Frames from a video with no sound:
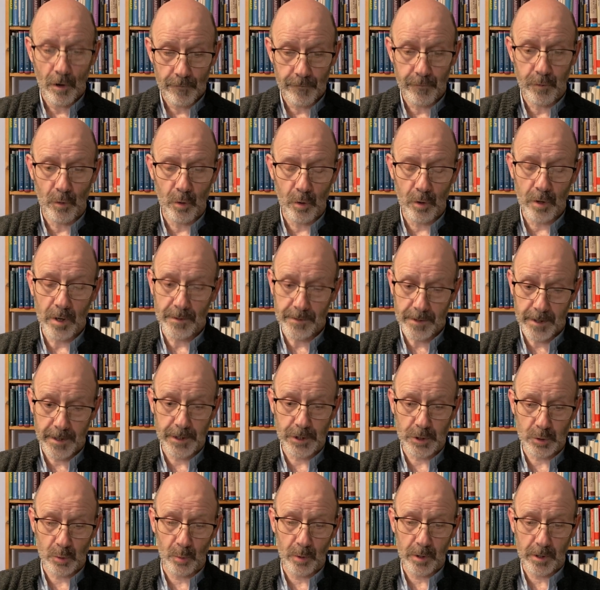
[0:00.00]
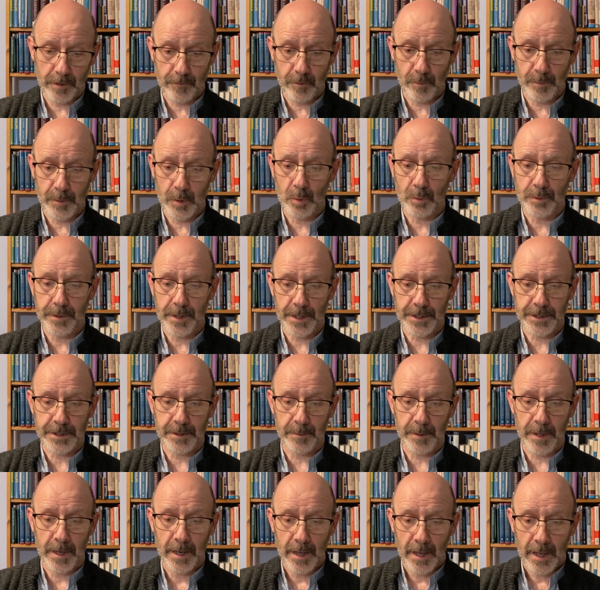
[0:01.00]
and then he's quoting from the Old
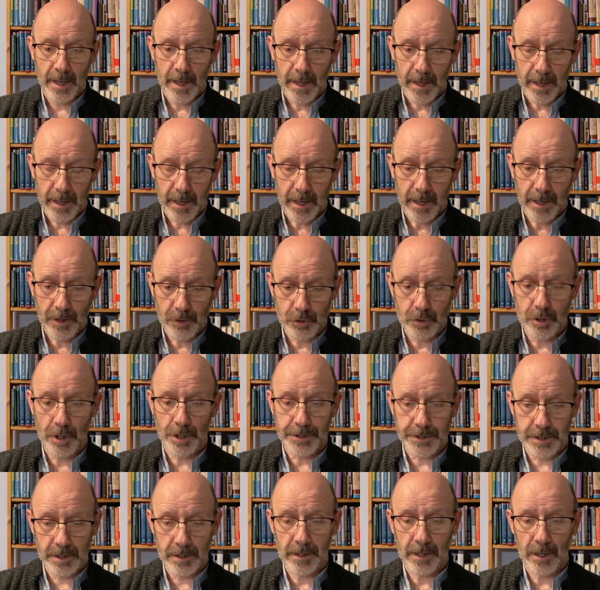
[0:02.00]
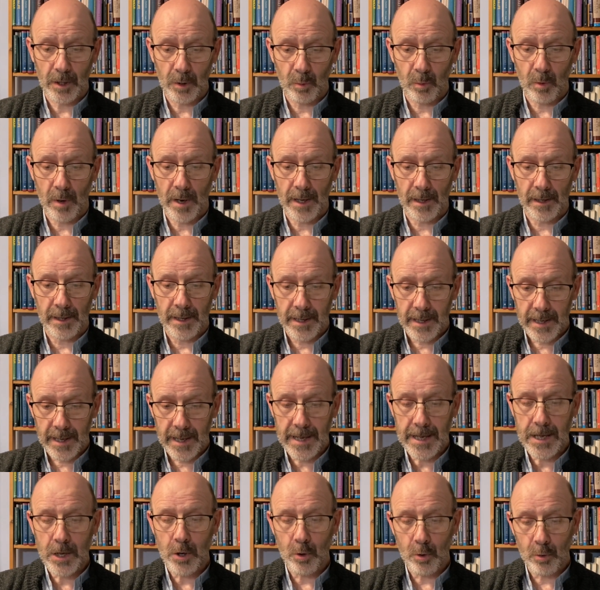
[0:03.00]
Testament, in just a little while,
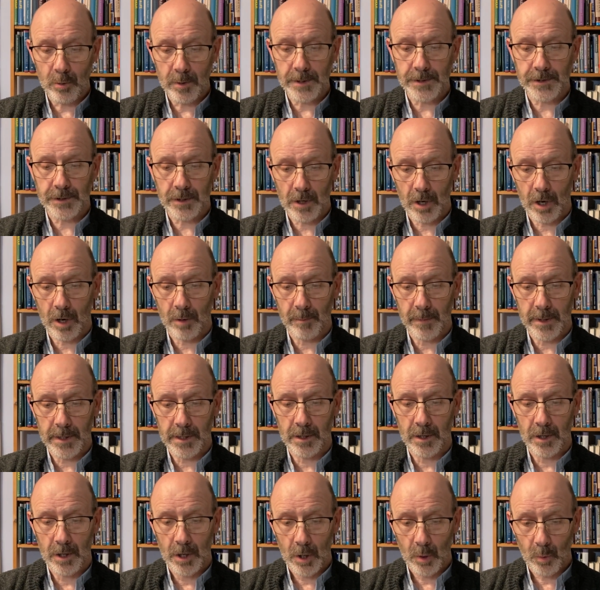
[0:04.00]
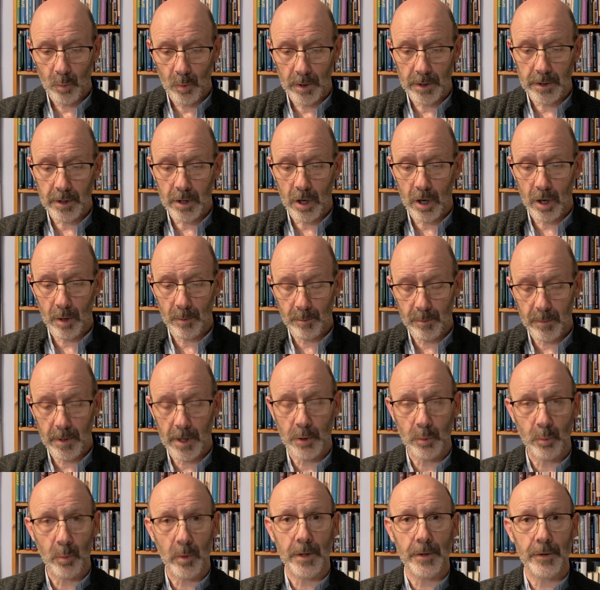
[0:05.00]
he who is coming will come
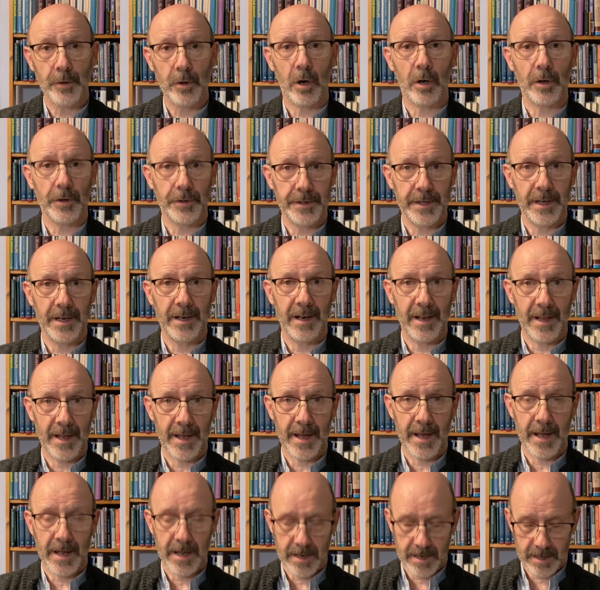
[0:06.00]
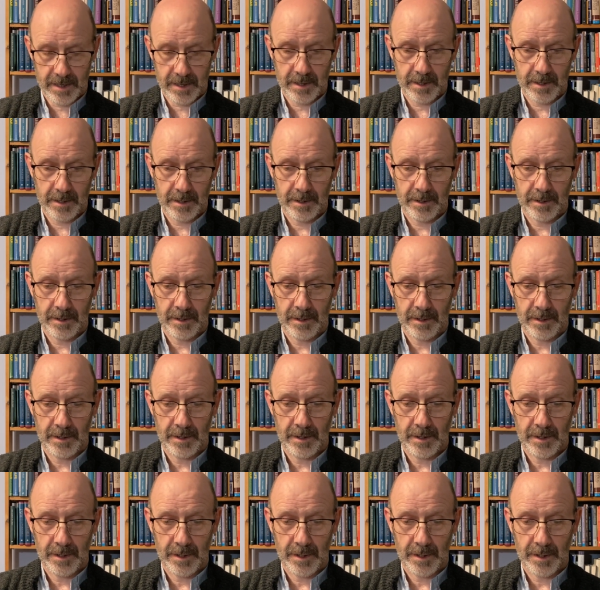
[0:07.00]
and will not delay.
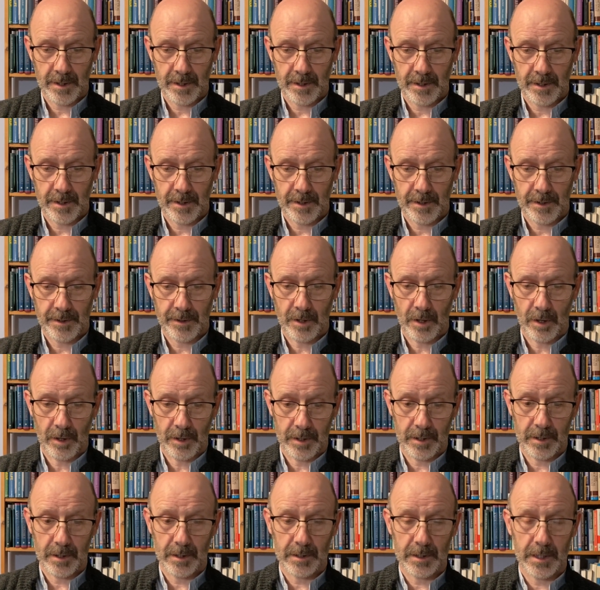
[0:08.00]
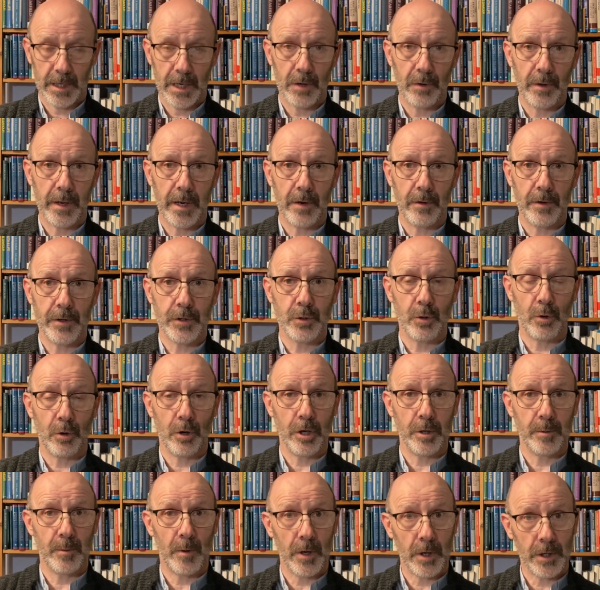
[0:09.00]
Now, clearly here he's
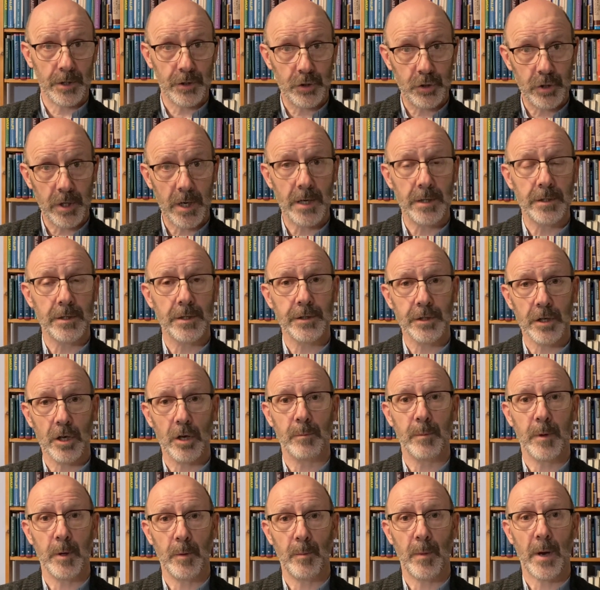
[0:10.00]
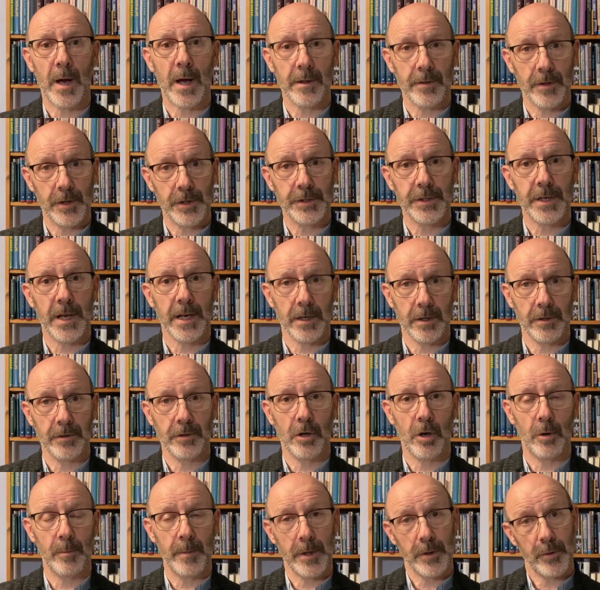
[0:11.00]
talking about Jesus coming back, the second
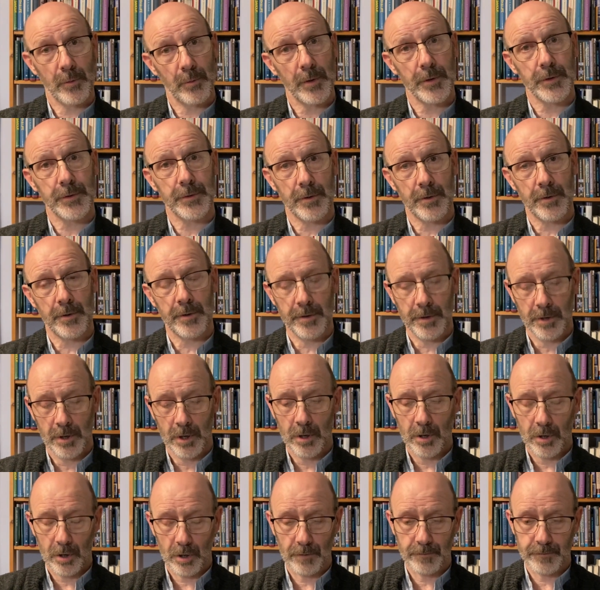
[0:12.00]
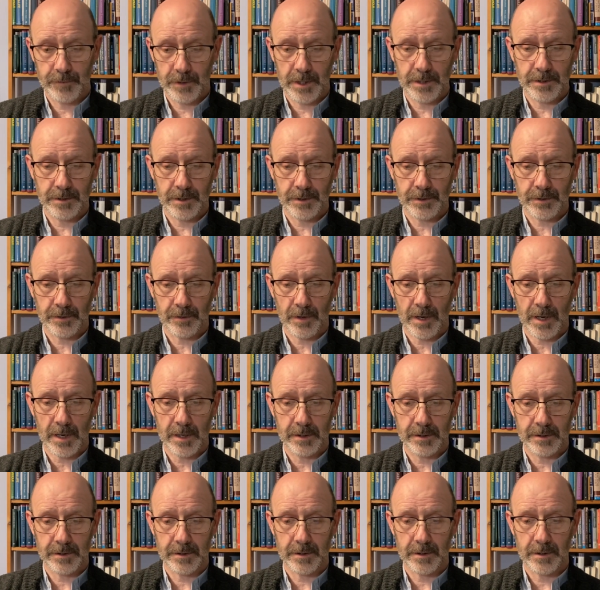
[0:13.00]
coming, the return of Jesus
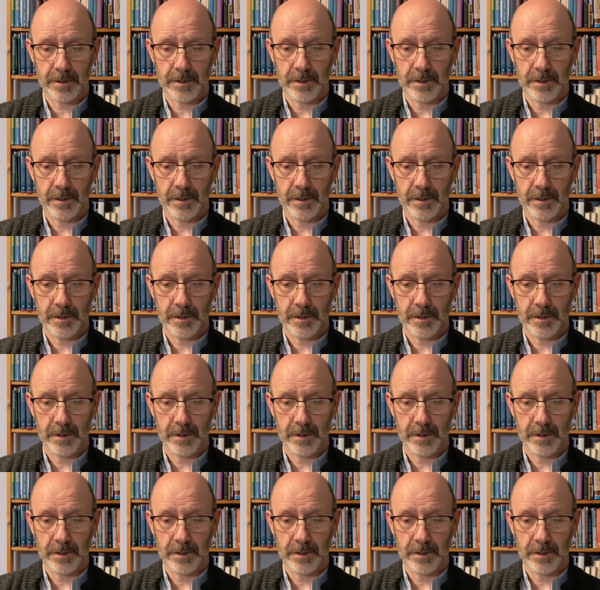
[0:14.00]
Christ.